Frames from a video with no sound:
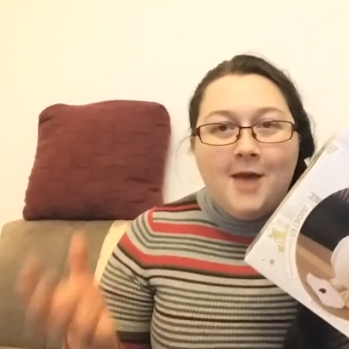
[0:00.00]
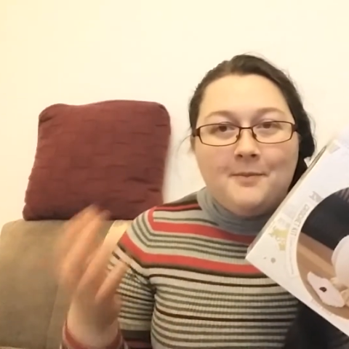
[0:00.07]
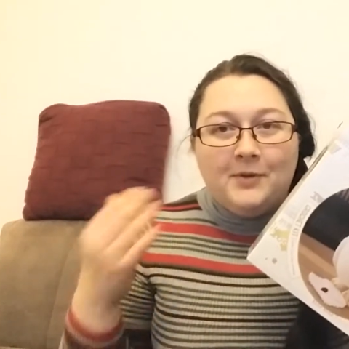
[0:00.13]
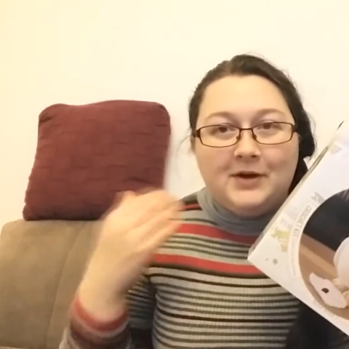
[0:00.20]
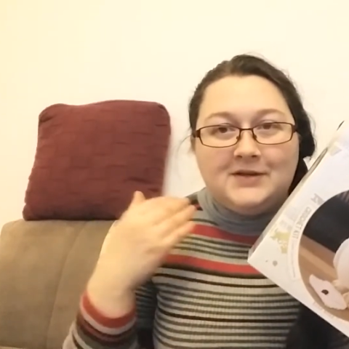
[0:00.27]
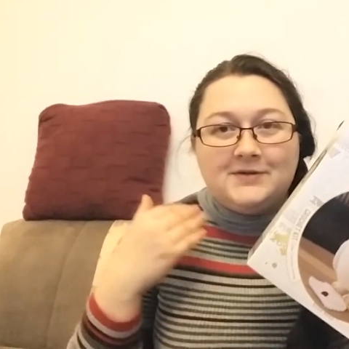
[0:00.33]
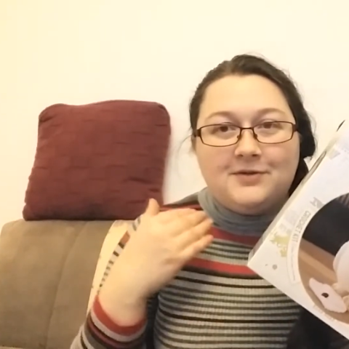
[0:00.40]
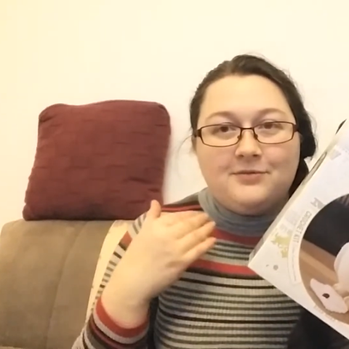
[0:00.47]

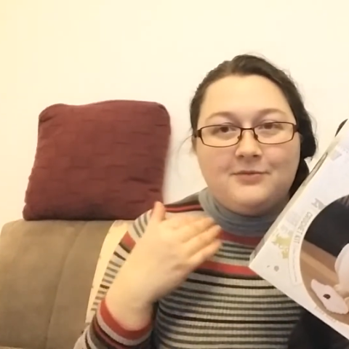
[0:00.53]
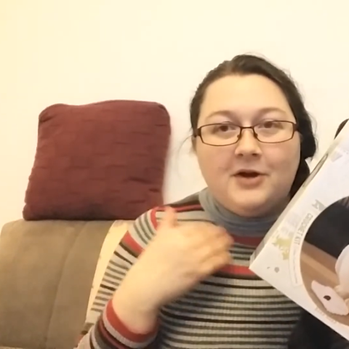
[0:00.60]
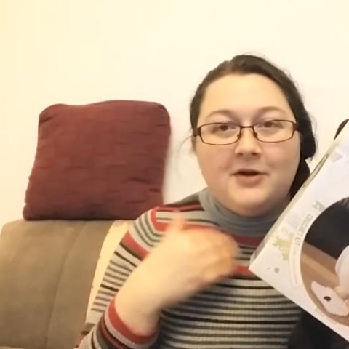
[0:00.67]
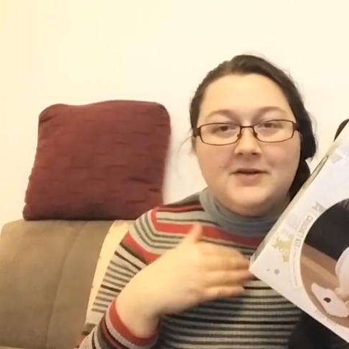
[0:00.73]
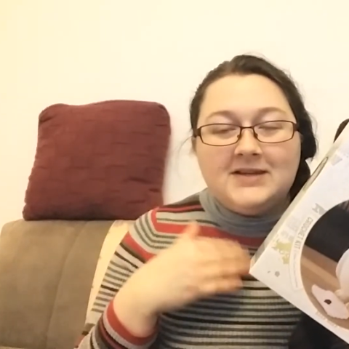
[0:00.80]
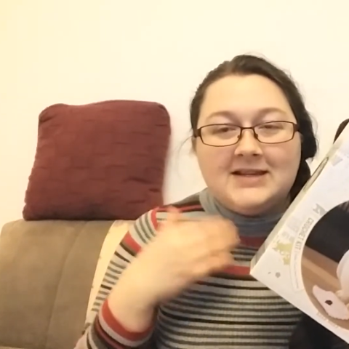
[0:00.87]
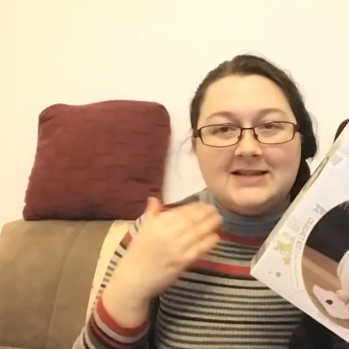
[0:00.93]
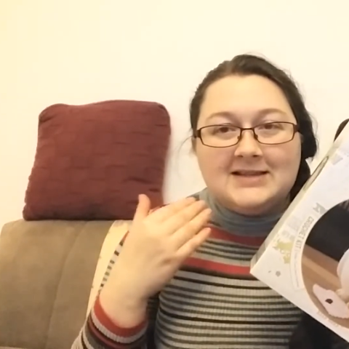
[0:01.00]
my
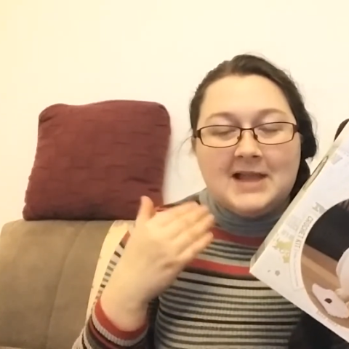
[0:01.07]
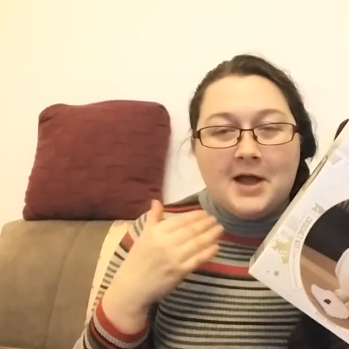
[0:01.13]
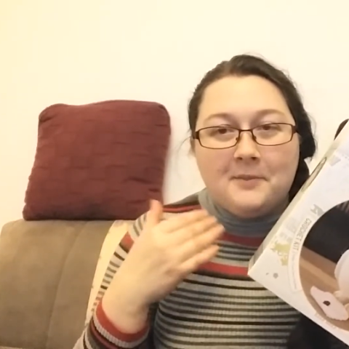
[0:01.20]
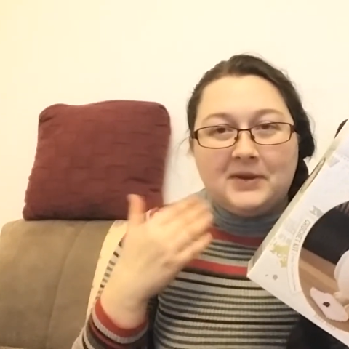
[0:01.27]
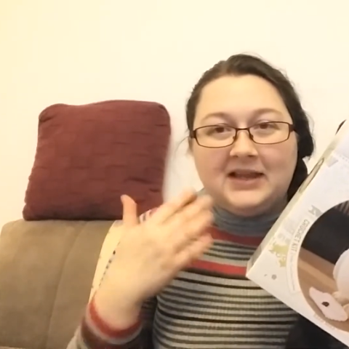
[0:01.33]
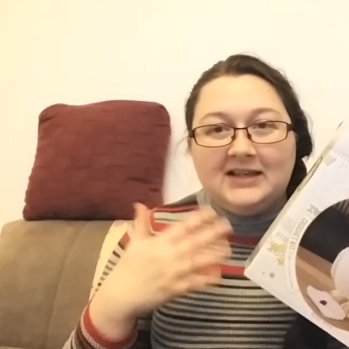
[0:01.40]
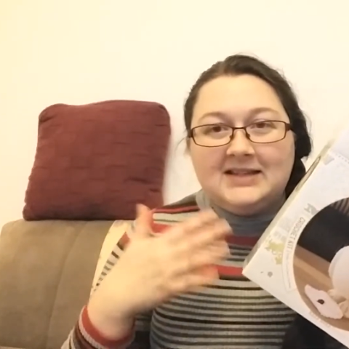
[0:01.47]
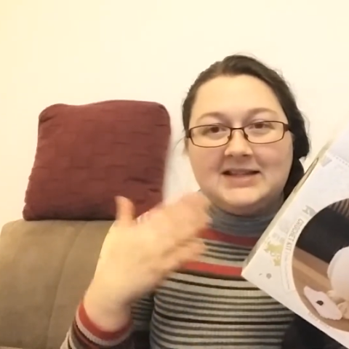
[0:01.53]
throat is now
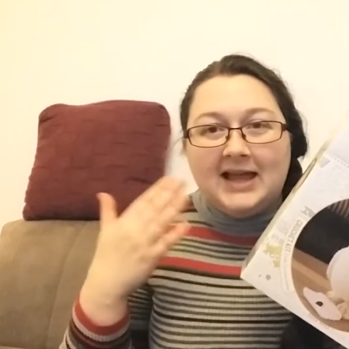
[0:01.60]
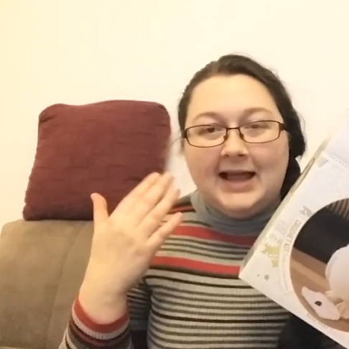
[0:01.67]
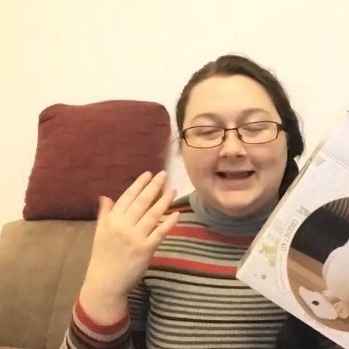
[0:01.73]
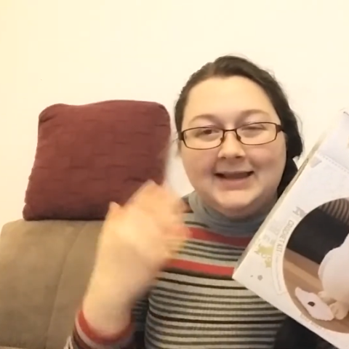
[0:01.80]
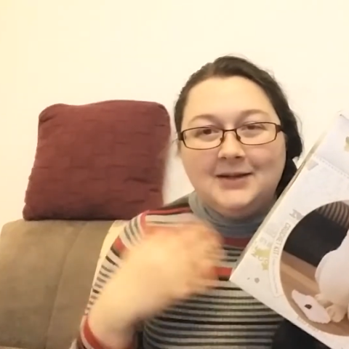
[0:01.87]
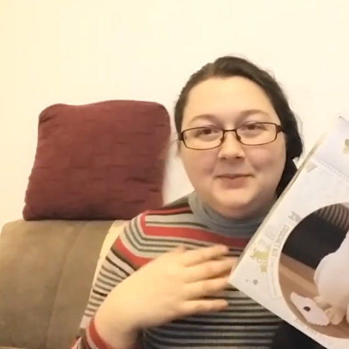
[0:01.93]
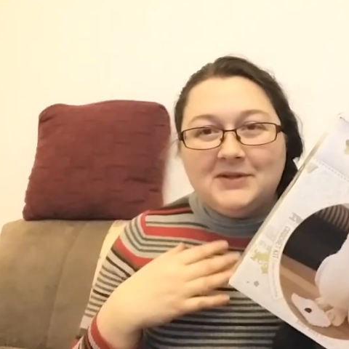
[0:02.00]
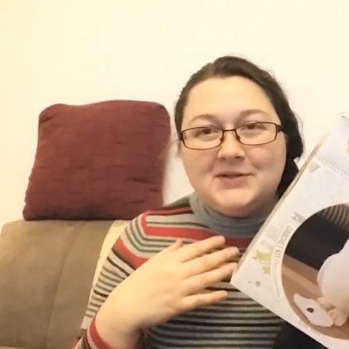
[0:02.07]
beginning to get a
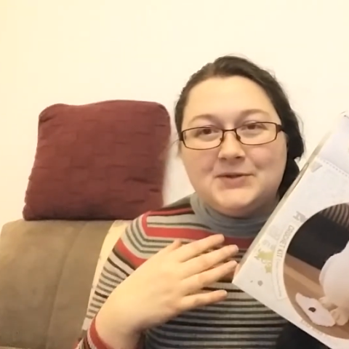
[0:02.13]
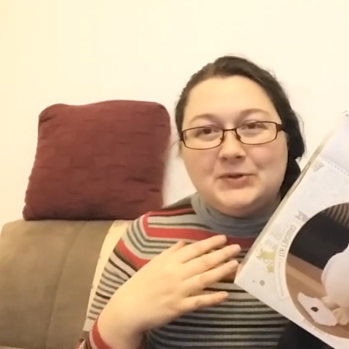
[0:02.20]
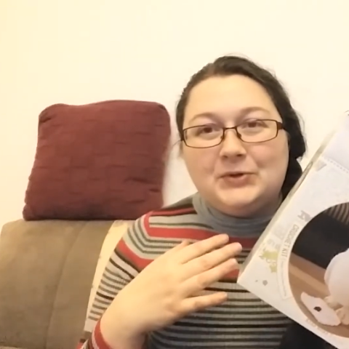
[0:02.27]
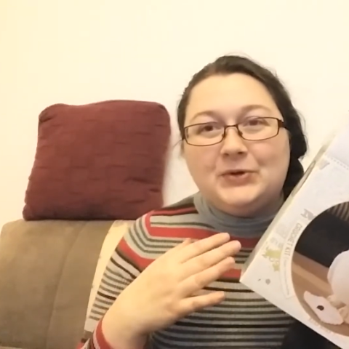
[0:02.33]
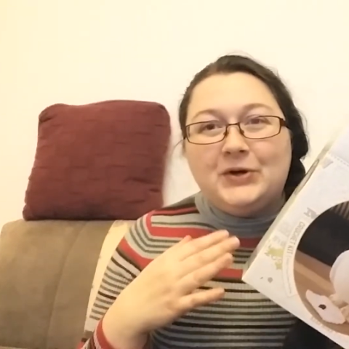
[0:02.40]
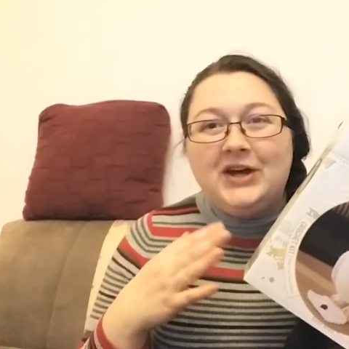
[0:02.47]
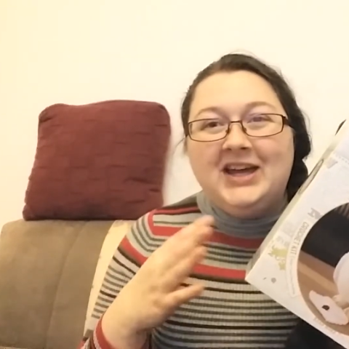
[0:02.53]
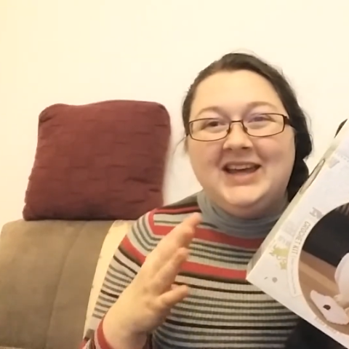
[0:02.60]
little bit sore.